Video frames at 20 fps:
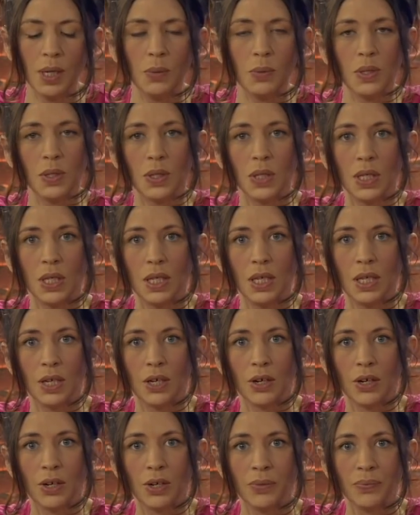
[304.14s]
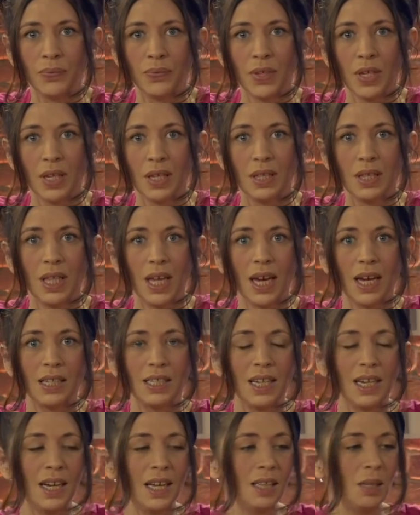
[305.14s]
was the year
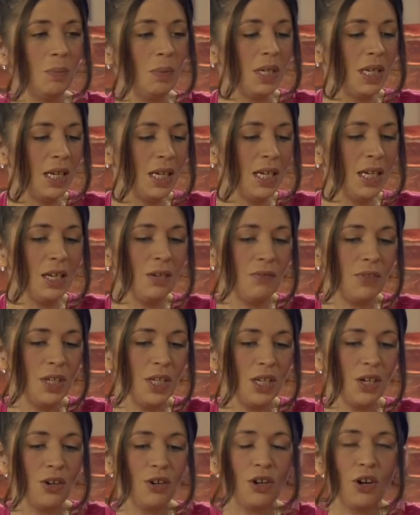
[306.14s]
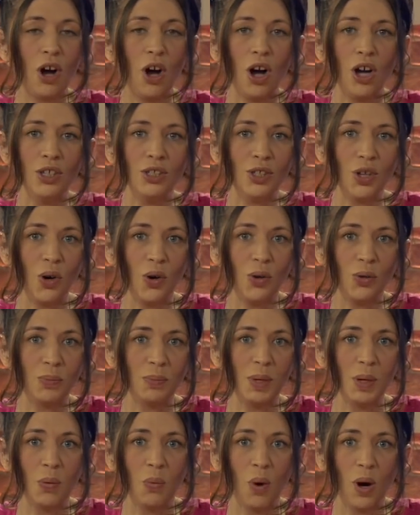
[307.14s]
that at the beginning of the year, God told
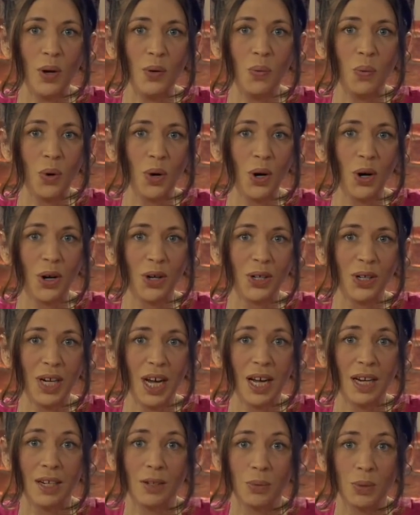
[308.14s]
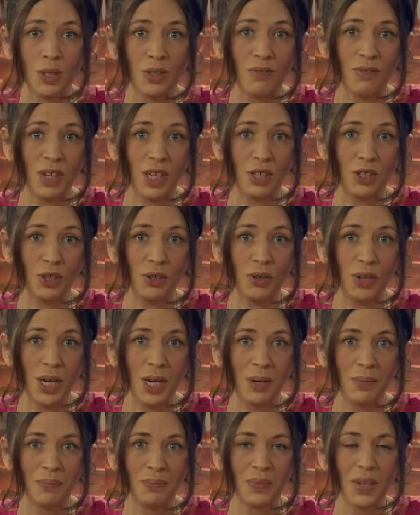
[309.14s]
me one word, and it was
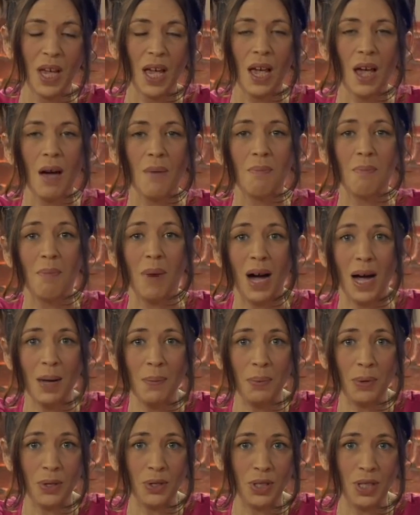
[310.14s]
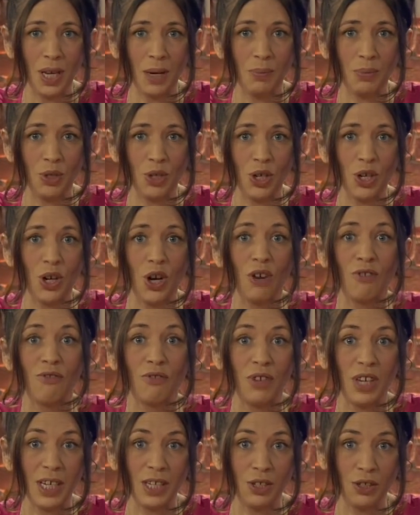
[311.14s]
victory. My perception of
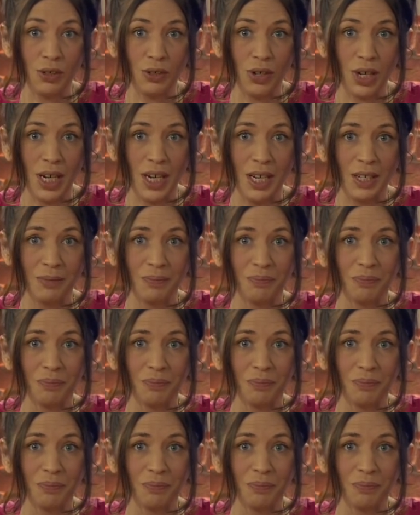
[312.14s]
victory